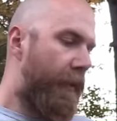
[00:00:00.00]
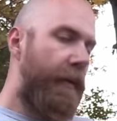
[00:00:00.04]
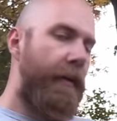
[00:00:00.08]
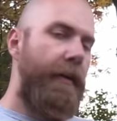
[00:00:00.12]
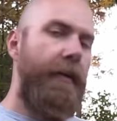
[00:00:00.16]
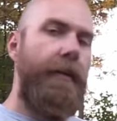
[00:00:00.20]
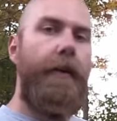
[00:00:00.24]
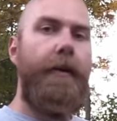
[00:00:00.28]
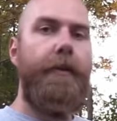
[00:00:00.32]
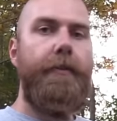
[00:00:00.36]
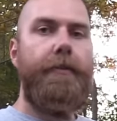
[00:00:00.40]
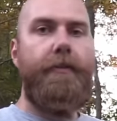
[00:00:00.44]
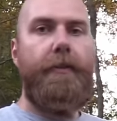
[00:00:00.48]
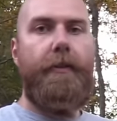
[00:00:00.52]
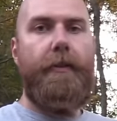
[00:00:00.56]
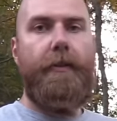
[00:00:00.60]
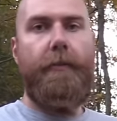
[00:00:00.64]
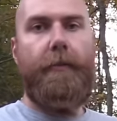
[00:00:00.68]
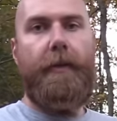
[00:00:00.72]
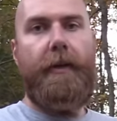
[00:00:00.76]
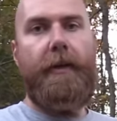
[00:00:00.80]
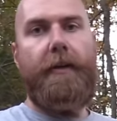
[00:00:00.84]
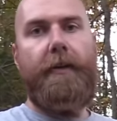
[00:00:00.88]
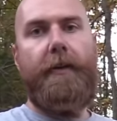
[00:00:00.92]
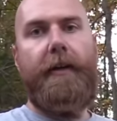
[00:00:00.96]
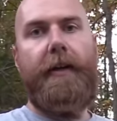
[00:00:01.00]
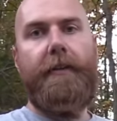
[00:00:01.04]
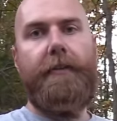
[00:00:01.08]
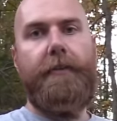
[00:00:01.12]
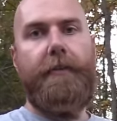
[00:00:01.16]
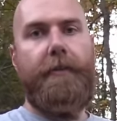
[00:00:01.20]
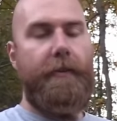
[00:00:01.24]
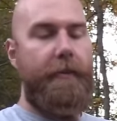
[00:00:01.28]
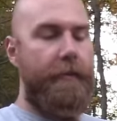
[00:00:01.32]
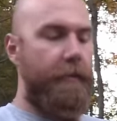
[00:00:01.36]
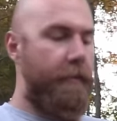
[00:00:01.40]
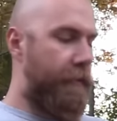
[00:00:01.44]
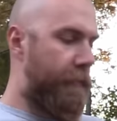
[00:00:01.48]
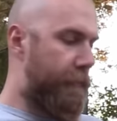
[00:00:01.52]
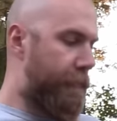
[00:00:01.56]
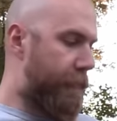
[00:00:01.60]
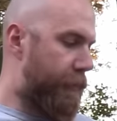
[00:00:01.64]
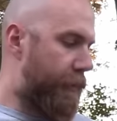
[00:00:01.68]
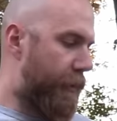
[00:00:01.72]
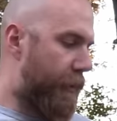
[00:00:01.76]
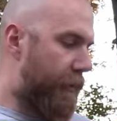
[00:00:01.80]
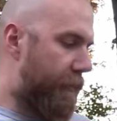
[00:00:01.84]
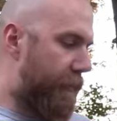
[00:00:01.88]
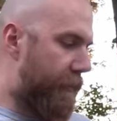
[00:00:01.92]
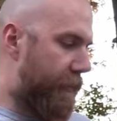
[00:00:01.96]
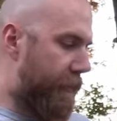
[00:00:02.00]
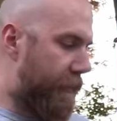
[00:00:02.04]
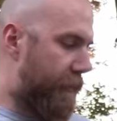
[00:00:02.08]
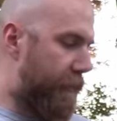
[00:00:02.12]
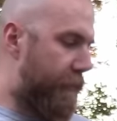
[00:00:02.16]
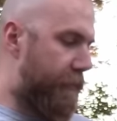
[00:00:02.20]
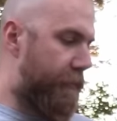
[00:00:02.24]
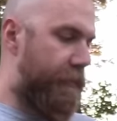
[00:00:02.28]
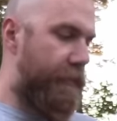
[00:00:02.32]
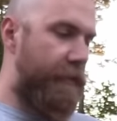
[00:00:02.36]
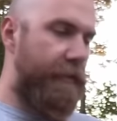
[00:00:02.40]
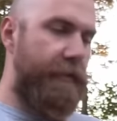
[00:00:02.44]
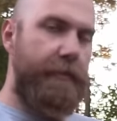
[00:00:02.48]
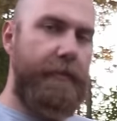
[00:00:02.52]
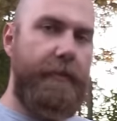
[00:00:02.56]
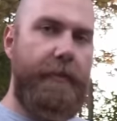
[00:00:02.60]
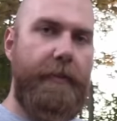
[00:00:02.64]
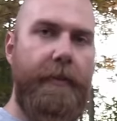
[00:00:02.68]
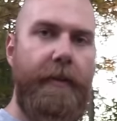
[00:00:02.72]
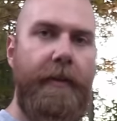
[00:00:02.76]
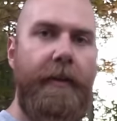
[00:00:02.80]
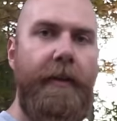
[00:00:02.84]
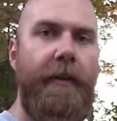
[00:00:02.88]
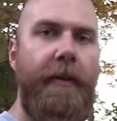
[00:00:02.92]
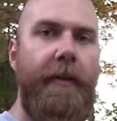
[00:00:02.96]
And also, while you're out there, I'm juggling all these things here.